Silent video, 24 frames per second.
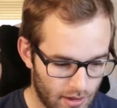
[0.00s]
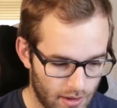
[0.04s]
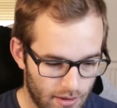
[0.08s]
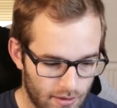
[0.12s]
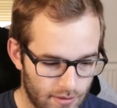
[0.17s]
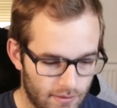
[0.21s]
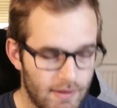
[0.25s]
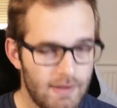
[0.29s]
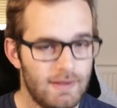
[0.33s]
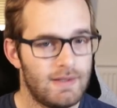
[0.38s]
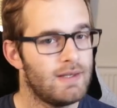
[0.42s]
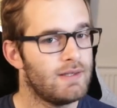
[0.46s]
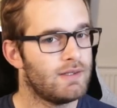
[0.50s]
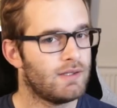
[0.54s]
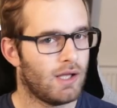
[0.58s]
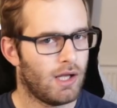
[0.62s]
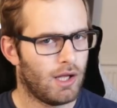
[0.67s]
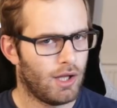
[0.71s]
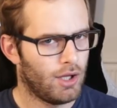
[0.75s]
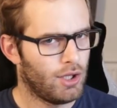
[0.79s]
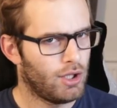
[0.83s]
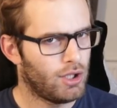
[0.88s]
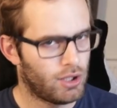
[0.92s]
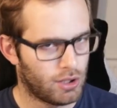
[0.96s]
This is
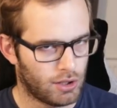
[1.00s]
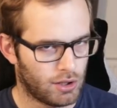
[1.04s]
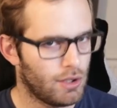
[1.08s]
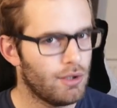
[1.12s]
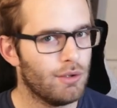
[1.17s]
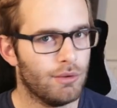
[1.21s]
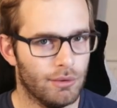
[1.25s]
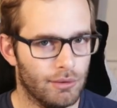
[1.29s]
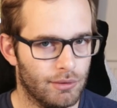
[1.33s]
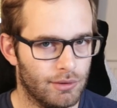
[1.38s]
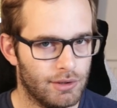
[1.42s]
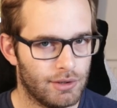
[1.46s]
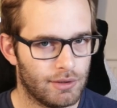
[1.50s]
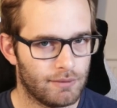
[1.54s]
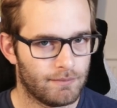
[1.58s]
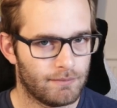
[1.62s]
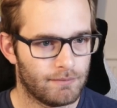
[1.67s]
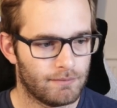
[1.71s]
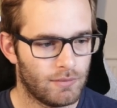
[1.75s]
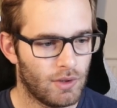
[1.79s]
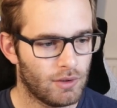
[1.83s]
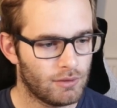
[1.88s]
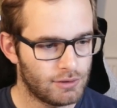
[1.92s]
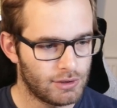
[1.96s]
huge,
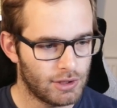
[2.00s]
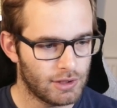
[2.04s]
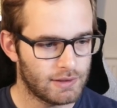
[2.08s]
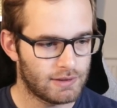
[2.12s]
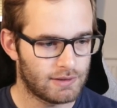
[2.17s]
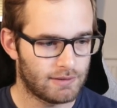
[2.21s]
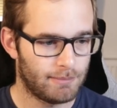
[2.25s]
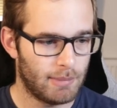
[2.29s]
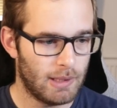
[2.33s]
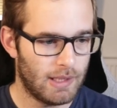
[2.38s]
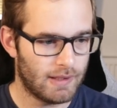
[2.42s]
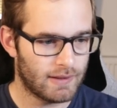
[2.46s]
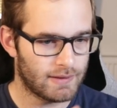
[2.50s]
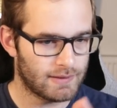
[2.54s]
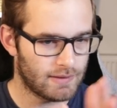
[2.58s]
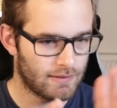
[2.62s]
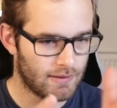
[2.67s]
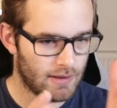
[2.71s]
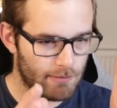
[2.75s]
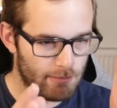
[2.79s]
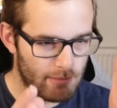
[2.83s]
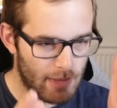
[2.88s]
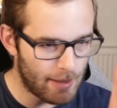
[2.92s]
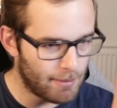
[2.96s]
not just because of
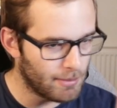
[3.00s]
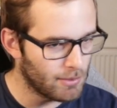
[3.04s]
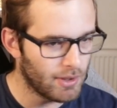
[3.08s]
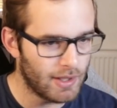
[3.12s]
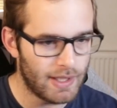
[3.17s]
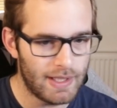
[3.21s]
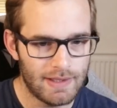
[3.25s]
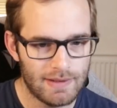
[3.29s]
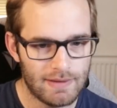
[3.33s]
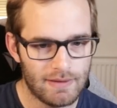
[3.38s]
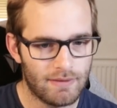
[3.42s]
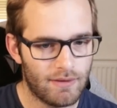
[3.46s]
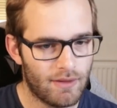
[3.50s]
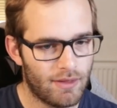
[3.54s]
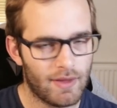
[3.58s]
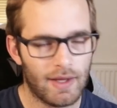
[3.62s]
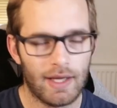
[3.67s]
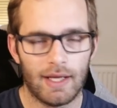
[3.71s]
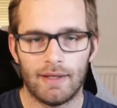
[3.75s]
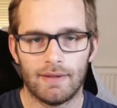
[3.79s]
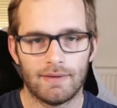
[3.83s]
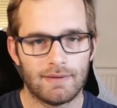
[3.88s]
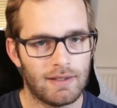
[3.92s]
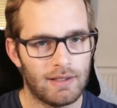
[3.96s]
the memories and
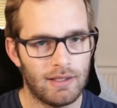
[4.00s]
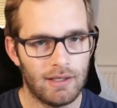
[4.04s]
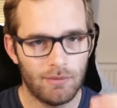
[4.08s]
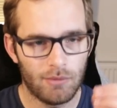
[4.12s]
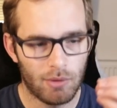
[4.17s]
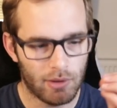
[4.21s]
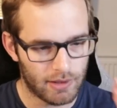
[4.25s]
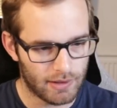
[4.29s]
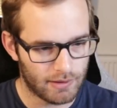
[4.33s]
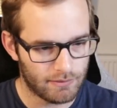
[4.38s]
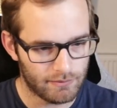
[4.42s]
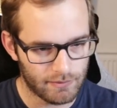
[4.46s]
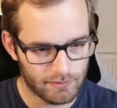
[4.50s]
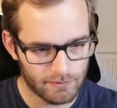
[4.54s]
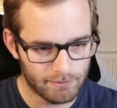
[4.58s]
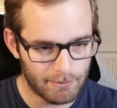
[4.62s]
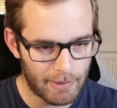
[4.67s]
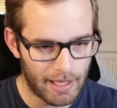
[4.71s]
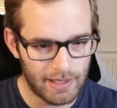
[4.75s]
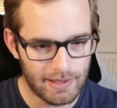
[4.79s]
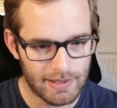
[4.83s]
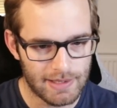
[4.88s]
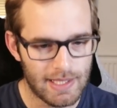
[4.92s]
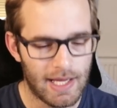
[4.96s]
things that you want to
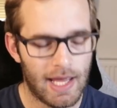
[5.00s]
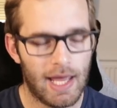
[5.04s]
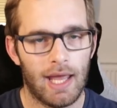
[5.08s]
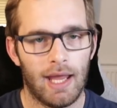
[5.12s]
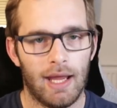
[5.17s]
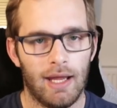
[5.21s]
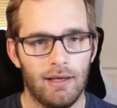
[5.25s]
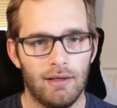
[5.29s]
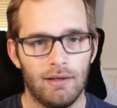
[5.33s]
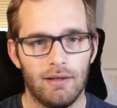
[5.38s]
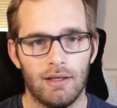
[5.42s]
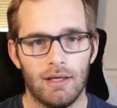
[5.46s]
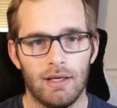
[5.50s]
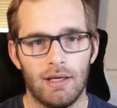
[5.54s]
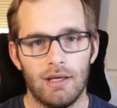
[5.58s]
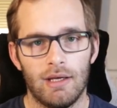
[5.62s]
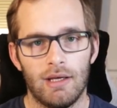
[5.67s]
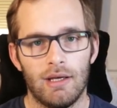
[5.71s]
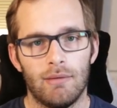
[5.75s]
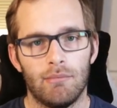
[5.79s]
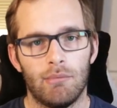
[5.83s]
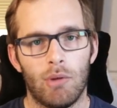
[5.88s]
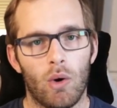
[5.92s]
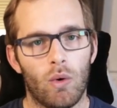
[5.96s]
maintain,
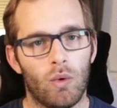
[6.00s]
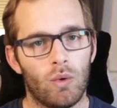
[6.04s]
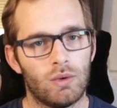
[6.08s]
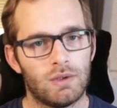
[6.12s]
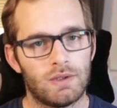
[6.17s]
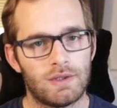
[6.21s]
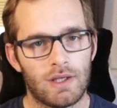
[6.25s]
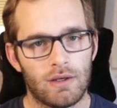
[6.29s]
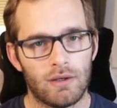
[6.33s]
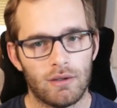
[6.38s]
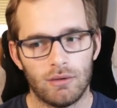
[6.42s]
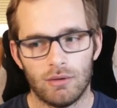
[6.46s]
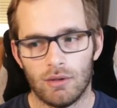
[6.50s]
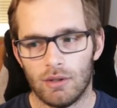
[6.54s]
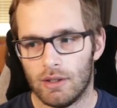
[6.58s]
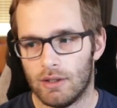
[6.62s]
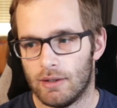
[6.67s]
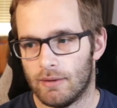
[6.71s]
but also,